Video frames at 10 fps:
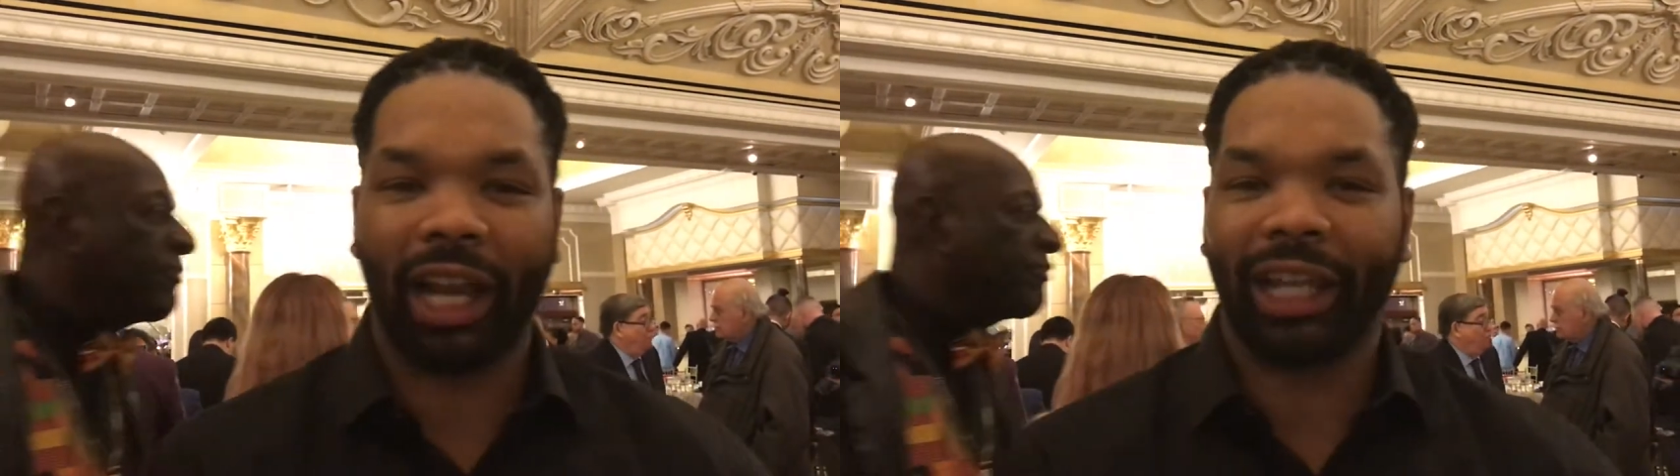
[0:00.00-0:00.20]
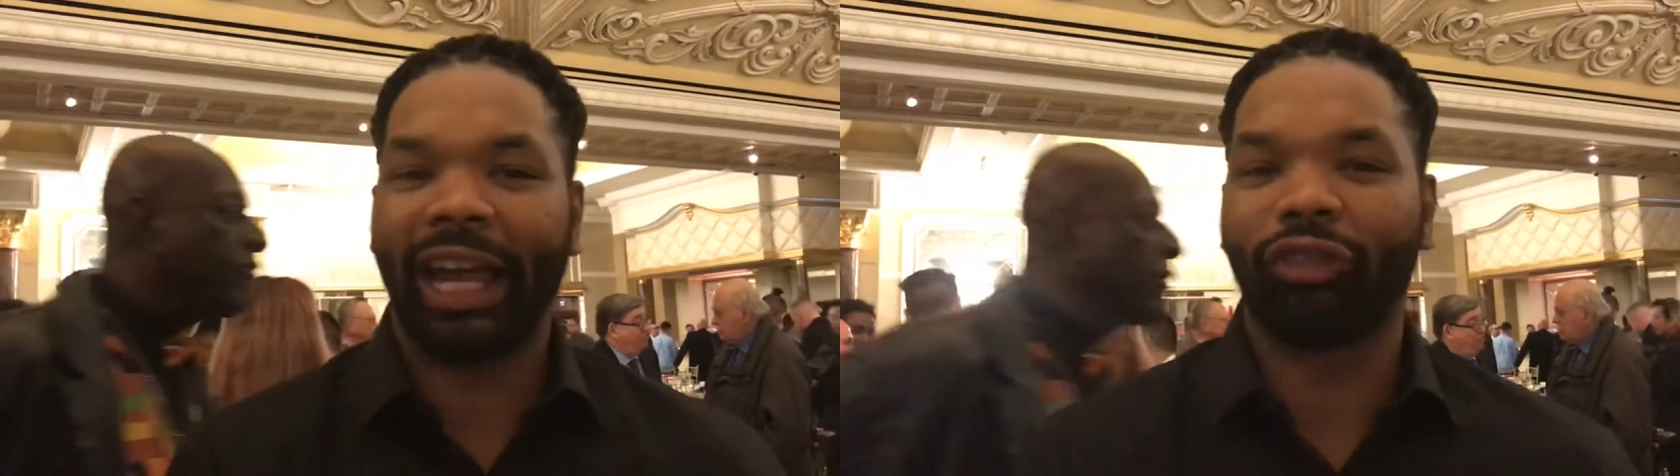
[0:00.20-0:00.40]

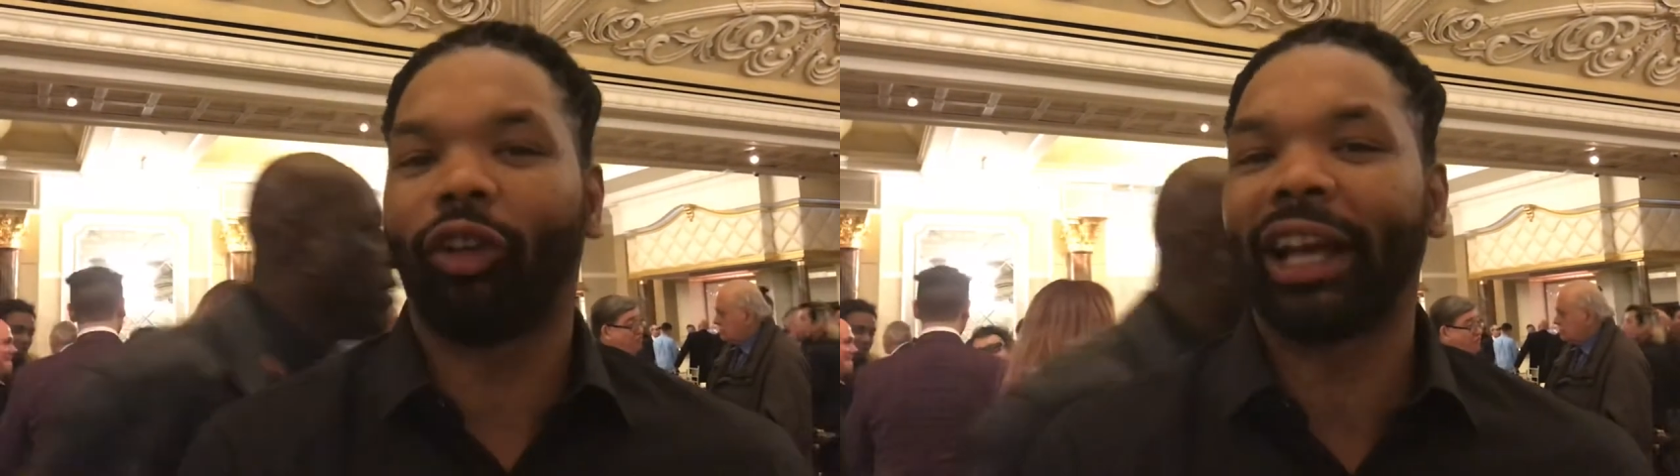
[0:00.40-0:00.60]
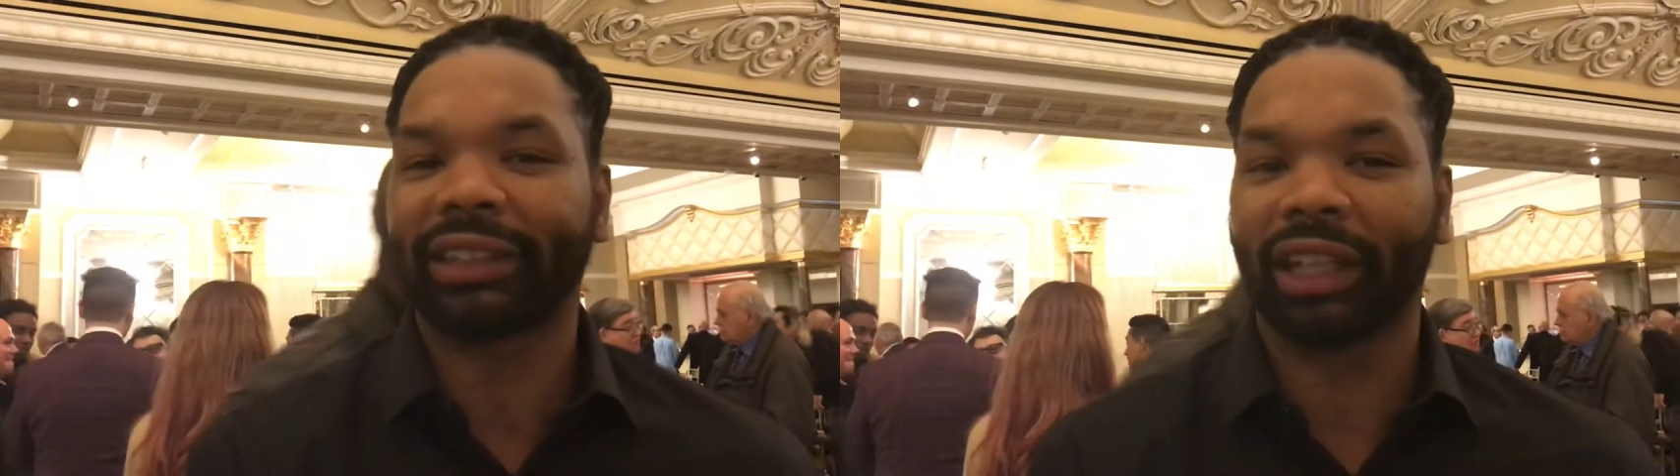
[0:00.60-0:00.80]
of like
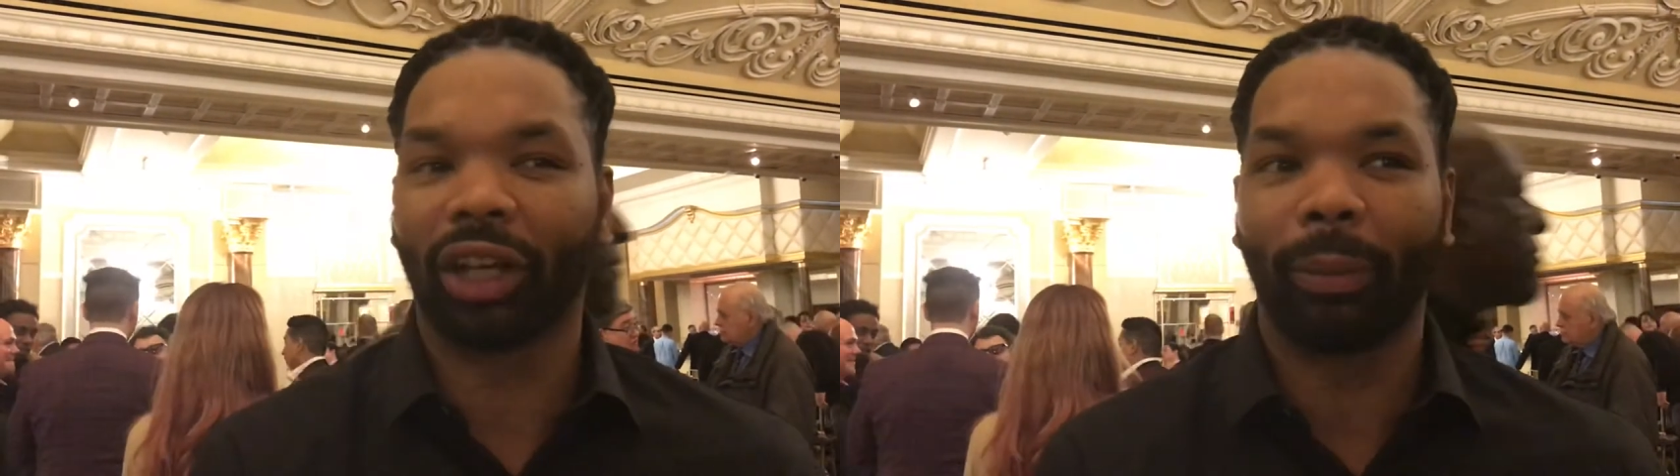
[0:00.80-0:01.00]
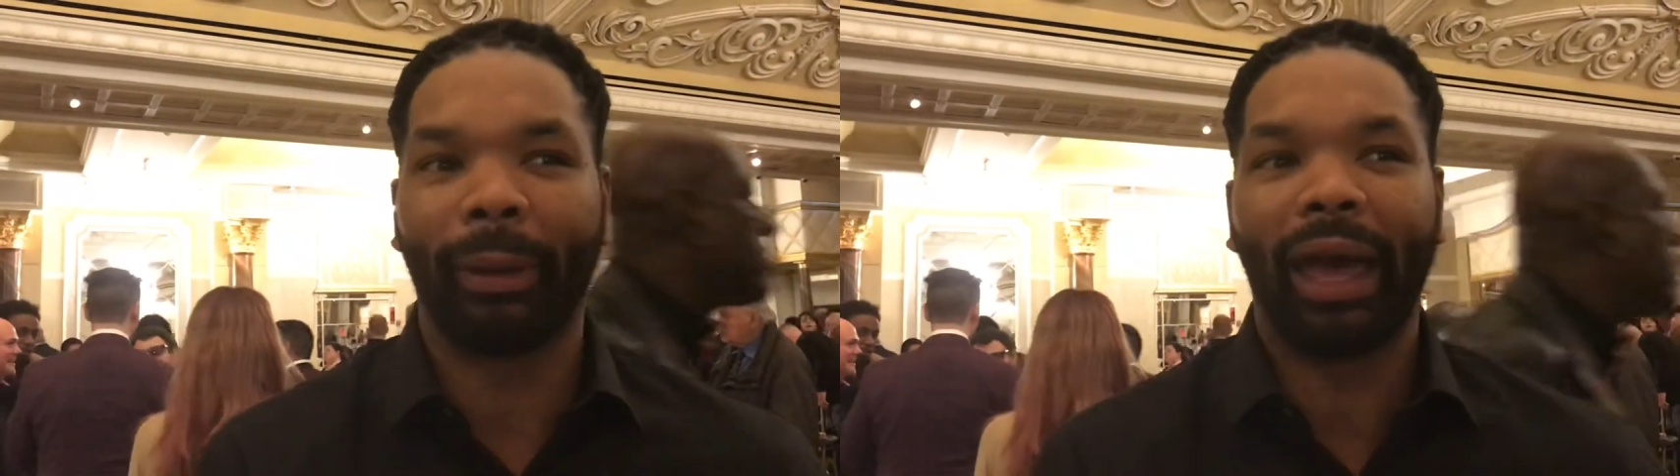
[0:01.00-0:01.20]
rest a
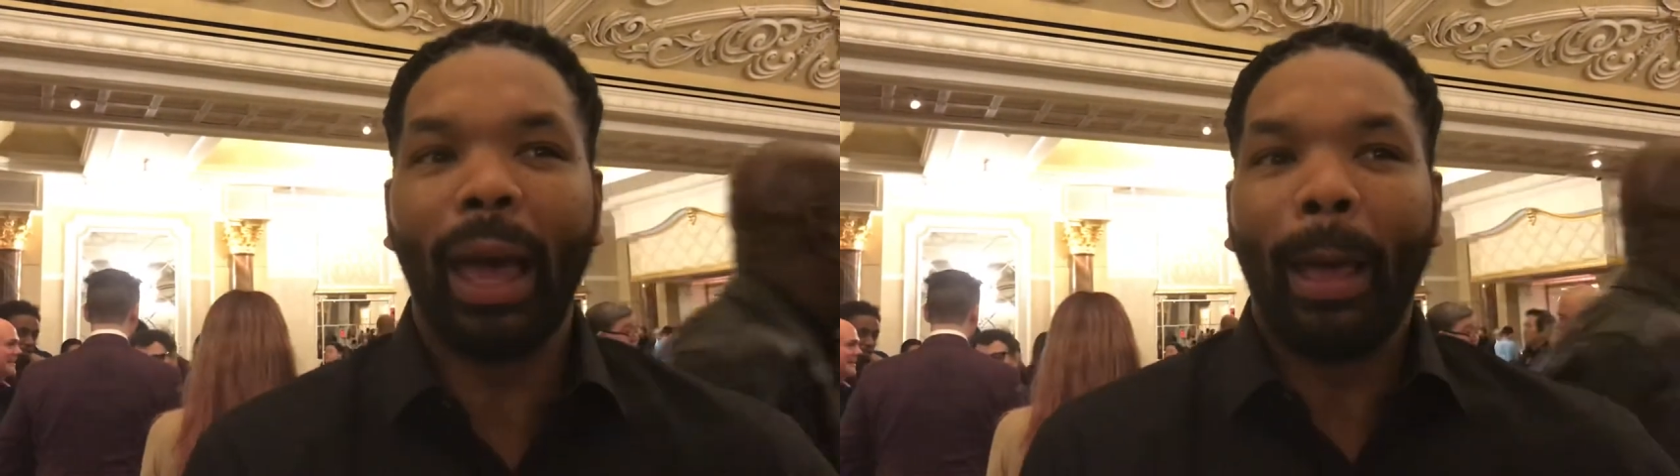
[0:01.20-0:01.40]
little bit.